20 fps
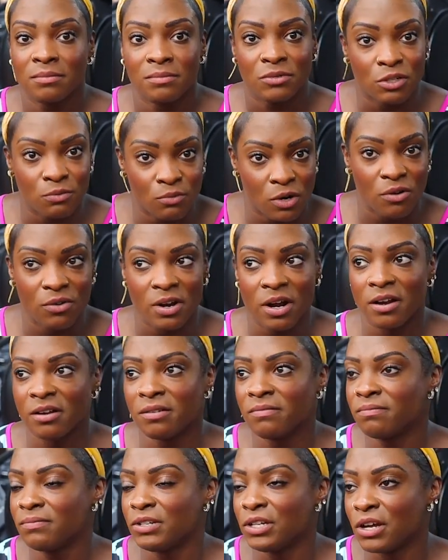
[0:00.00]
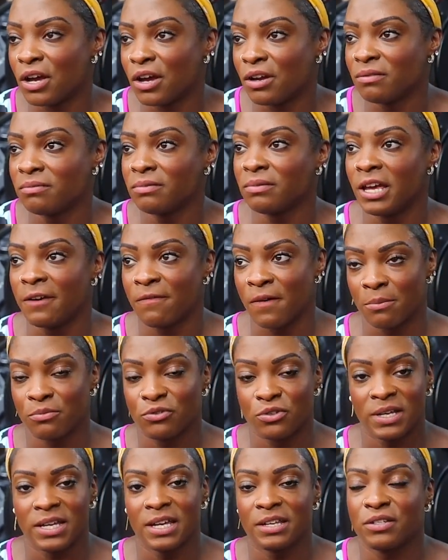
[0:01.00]
Tomorrow, you know, if I'm
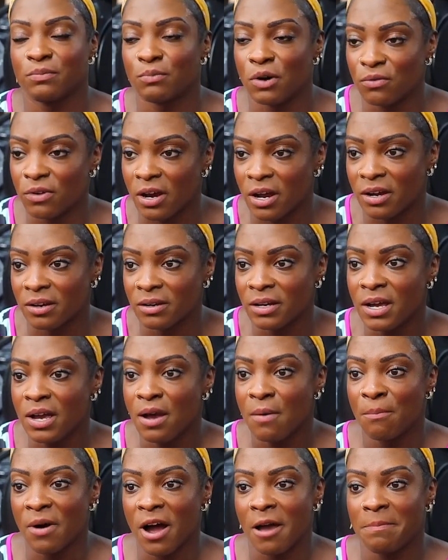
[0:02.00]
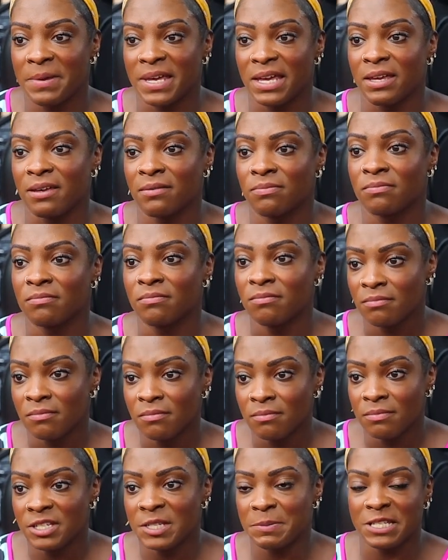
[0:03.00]
doing it tomorrow, might be
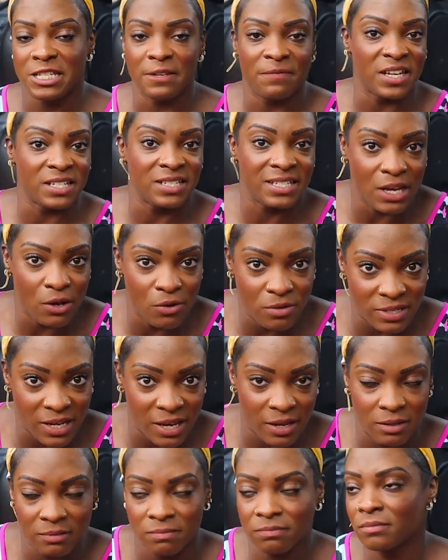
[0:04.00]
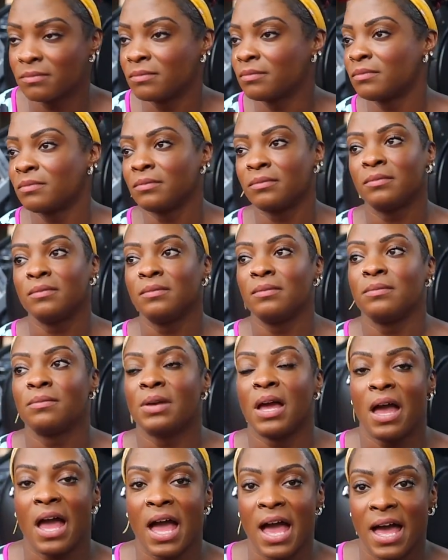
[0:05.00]
specific skill day.
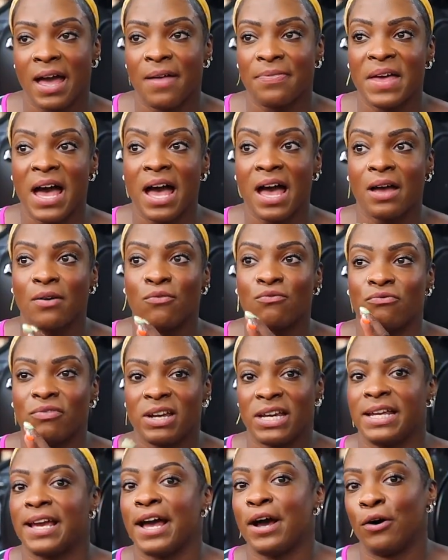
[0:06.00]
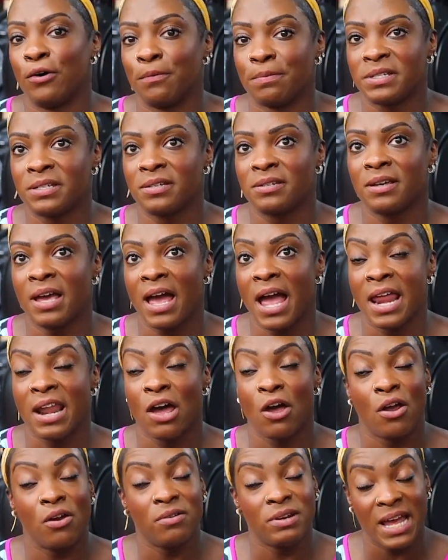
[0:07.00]
And that really helped. And
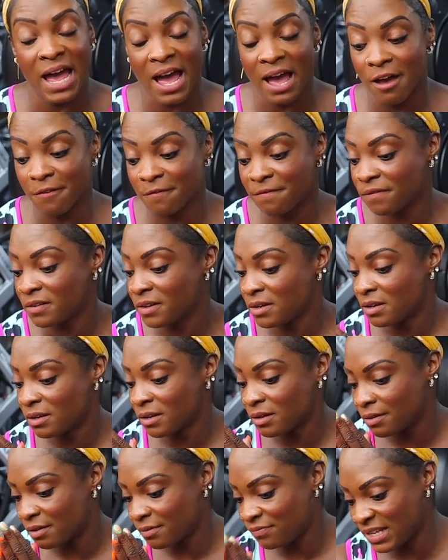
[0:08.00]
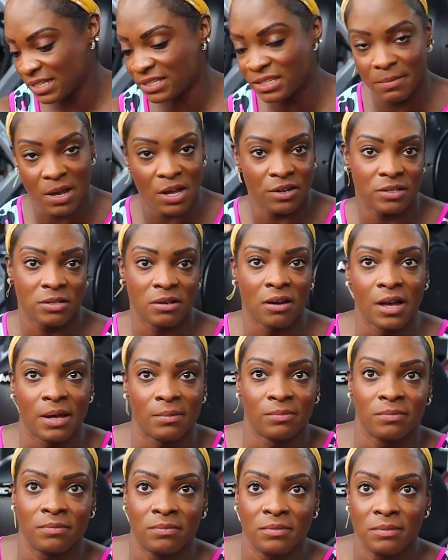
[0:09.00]
I only have this amount of
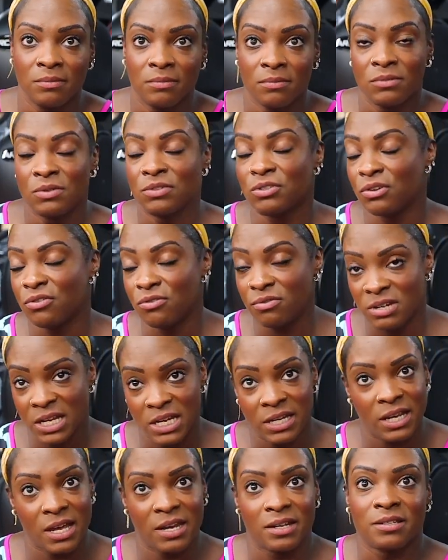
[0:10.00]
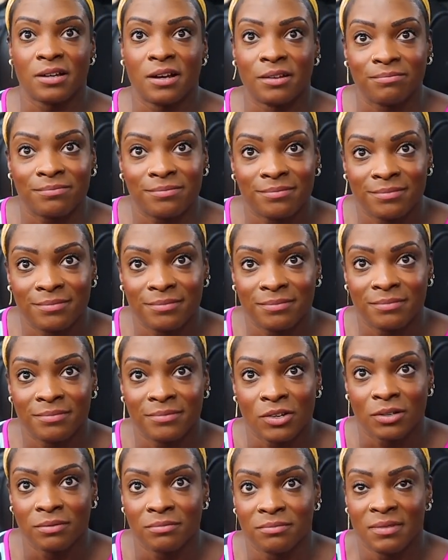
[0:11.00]
time, so you need to get it done.
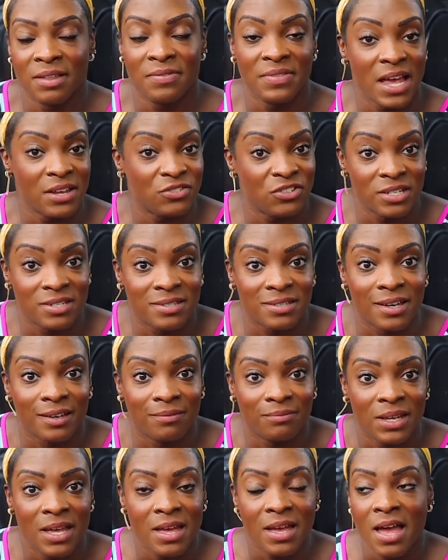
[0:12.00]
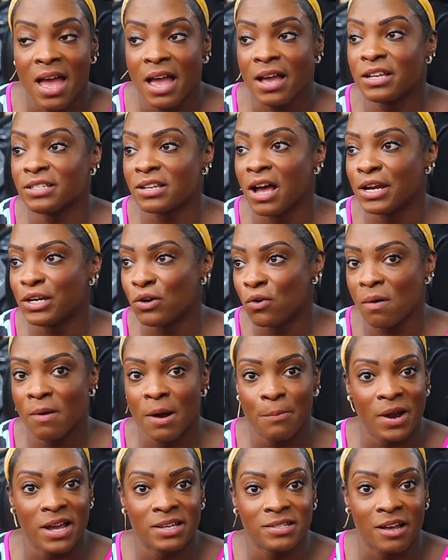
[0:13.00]
And that's just it. because I know what my
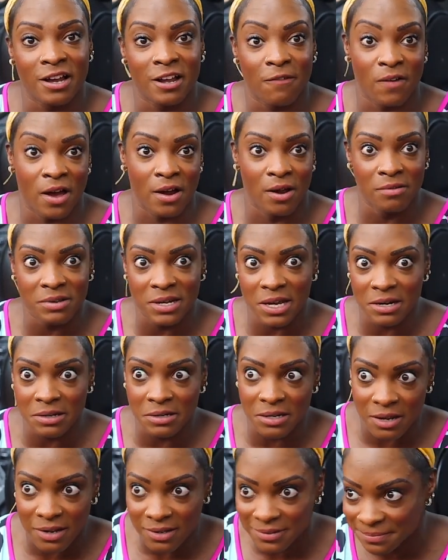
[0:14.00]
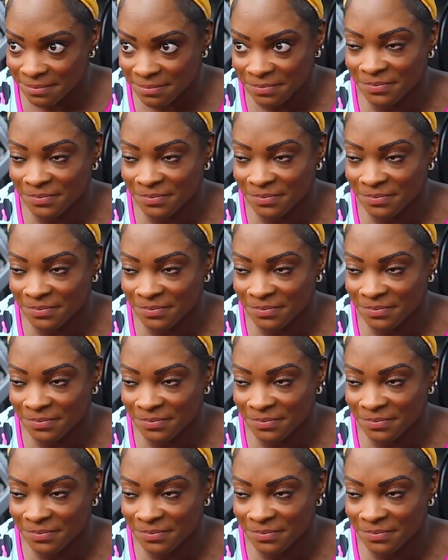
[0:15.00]
brain's like. If I don't get it done,